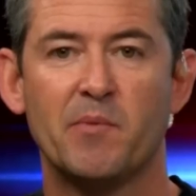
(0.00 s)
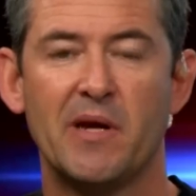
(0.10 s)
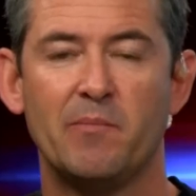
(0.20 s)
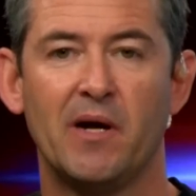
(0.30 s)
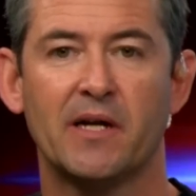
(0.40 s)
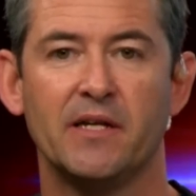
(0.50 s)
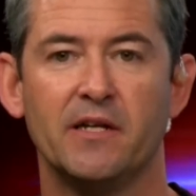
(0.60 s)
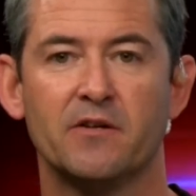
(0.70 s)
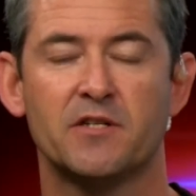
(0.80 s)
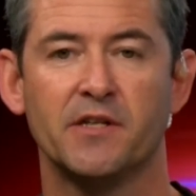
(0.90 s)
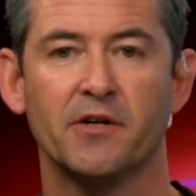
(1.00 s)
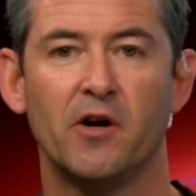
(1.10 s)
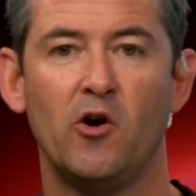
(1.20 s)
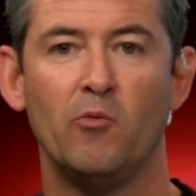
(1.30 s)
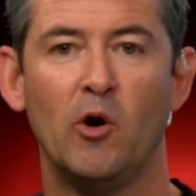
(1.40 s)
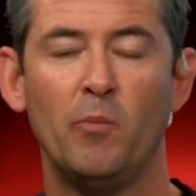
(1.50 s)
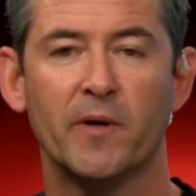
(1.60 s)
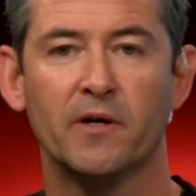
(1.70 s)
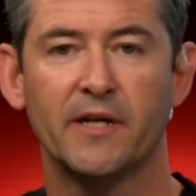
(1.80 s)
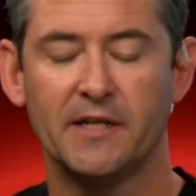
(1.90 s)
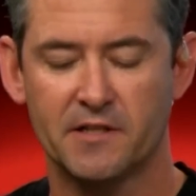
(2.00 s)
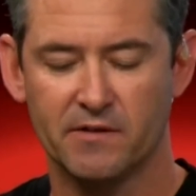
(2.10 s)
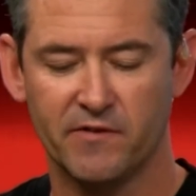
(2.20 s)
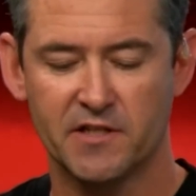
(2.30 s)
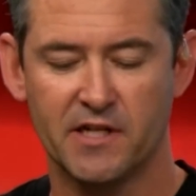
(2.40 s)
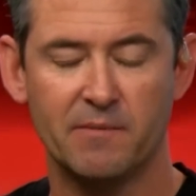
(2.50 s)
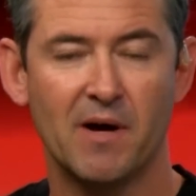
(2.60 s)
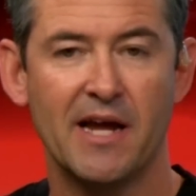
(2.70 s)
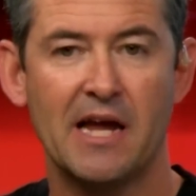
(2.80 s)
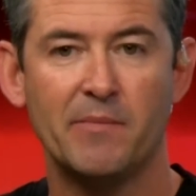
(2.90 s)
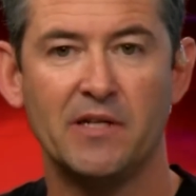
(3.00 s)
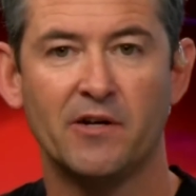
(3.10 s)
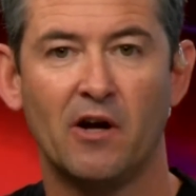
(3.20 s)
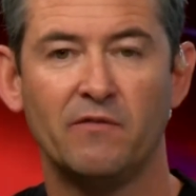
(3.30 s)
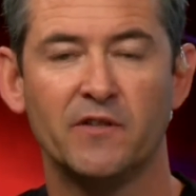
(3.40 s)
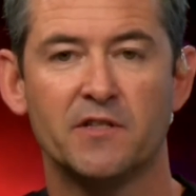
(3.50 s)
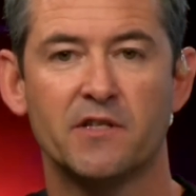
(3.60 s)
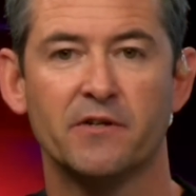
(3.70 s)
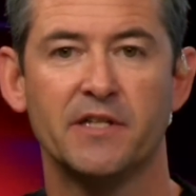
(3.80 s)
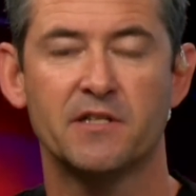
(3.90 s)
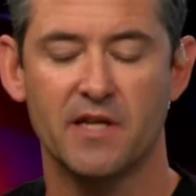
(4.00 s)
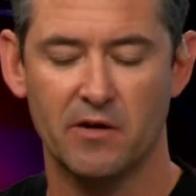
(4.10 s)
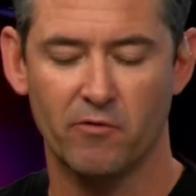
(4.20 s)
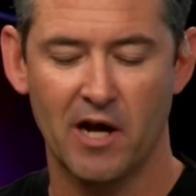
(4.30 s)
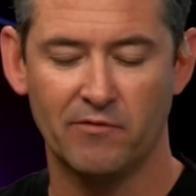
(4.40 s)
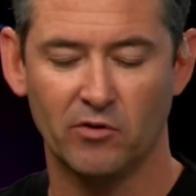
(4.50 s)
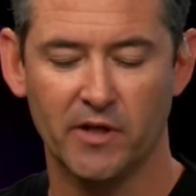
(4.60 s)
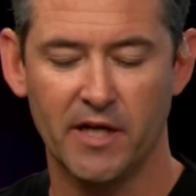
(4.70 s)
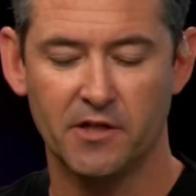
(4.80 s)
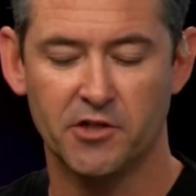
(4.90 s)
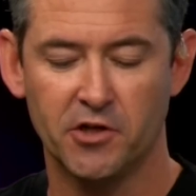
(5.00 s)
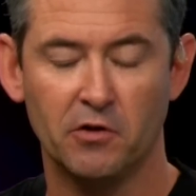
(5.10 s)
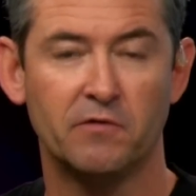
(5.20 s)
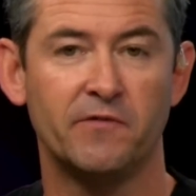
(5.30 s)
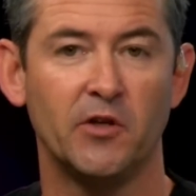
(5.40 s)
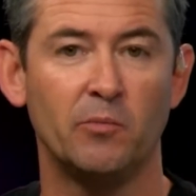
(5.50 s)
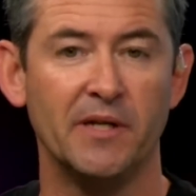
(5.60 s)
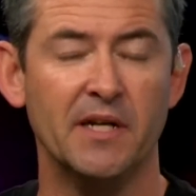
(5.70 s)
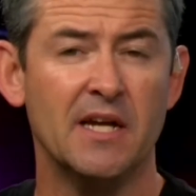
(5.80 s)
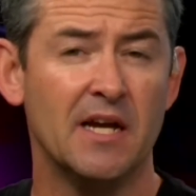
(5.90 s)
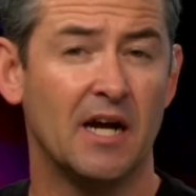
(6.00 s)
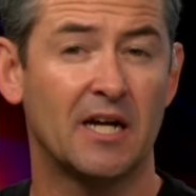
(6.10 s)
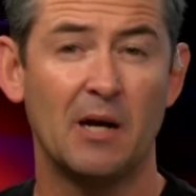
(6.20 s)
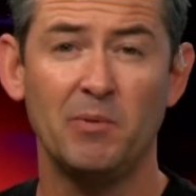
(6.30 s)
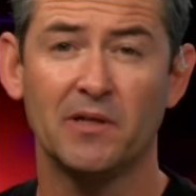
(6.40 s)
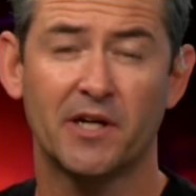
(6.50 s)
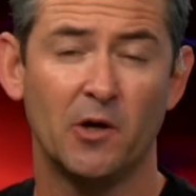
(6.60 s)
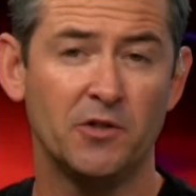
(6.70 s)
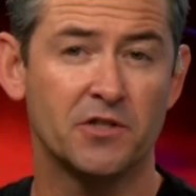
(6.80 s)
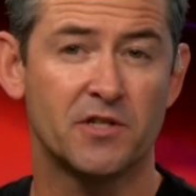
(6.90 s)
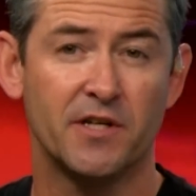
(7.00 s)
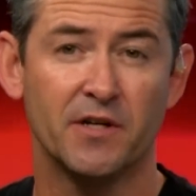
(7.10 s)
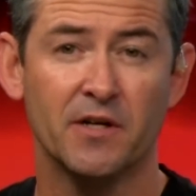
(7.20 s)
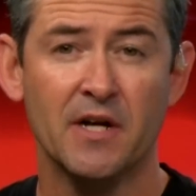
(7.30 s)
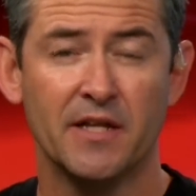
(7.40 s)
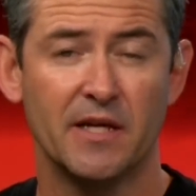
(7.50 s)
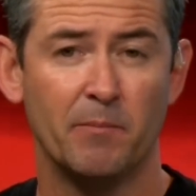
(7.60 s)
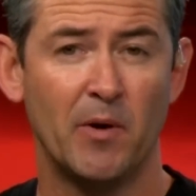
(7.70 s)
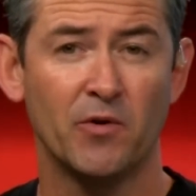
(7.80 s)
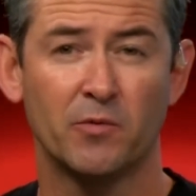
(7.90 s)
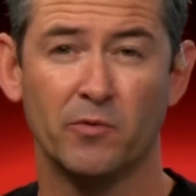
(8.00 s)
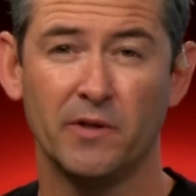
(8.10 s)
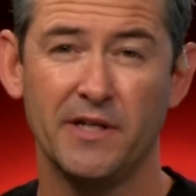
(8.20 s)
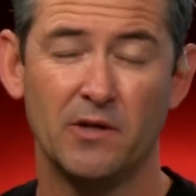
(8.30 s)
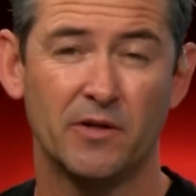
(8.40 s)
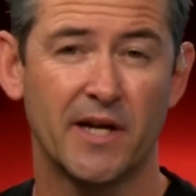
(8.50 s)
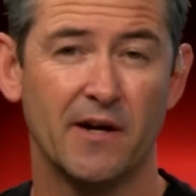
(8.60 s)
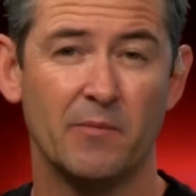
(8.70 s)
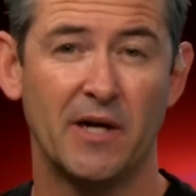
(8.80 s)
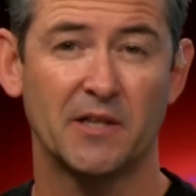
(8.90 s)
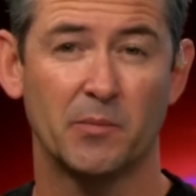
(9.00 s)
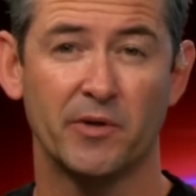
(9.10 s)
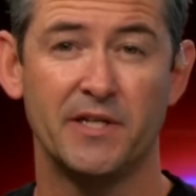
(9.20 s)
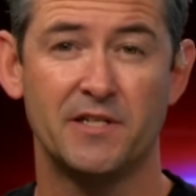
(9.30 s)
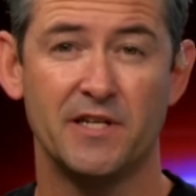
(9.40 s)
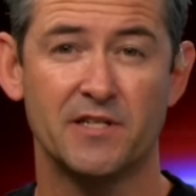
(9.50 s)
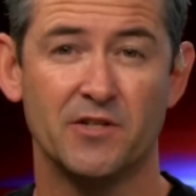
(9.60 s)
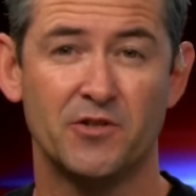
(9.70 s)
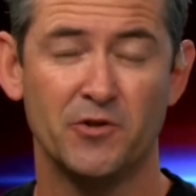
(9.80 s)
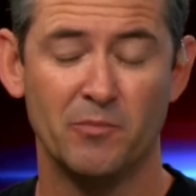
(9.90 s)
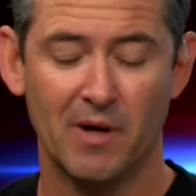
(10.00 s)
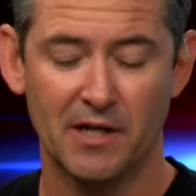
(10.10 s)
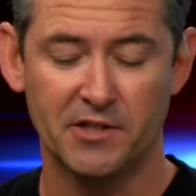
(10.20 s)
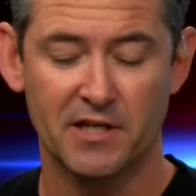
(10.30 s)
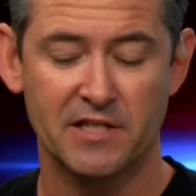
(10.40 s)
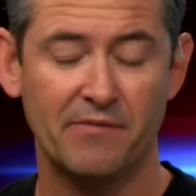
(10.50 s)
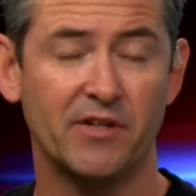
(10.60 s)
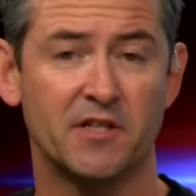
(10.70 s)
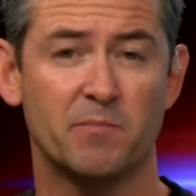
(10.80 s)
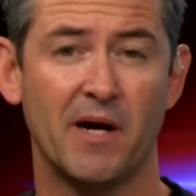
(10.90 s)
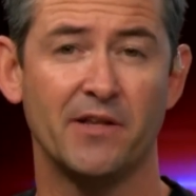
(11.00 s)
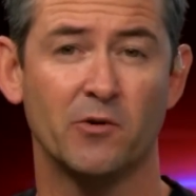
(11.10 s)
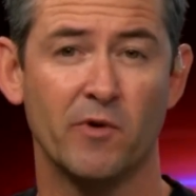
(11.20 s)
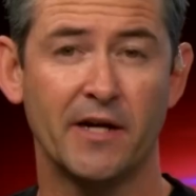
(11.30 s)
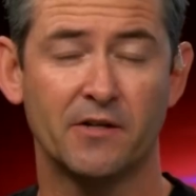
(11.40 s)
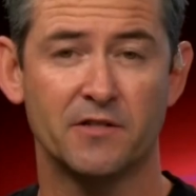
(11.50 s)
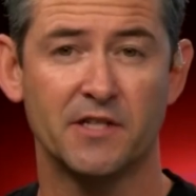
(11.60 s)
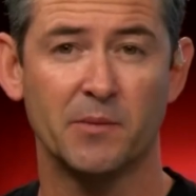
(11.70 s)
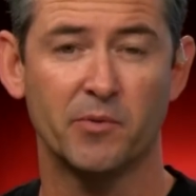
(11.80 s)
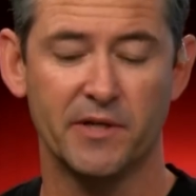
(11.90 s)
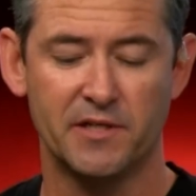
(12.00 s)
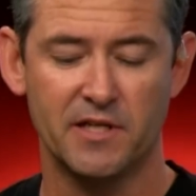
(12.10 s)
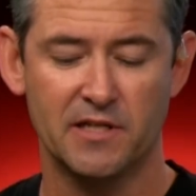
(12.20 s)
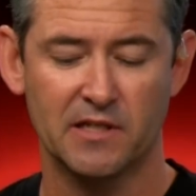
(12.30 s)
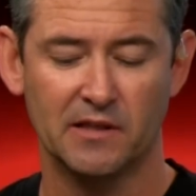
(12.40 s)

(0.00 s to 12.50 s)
Bay Buccaneers in their home opener against the visiting Miami Dolphins, their in-state rival, and Joe Philbin. A couple of coaches here that both really don't care about the preseason too much, as evidenced by their records in the preseason.